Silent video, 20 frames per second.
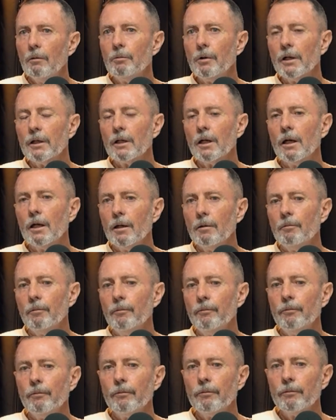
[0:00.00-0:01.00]
But
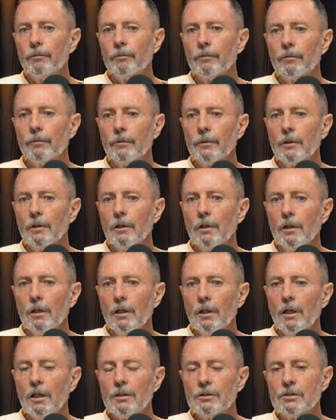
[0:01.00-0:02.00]

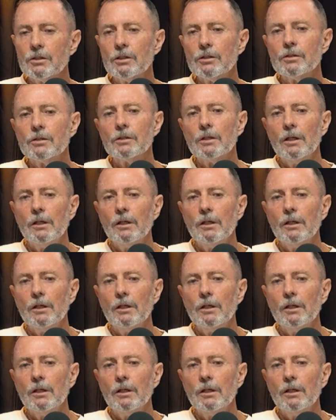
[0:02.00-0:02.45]
it's just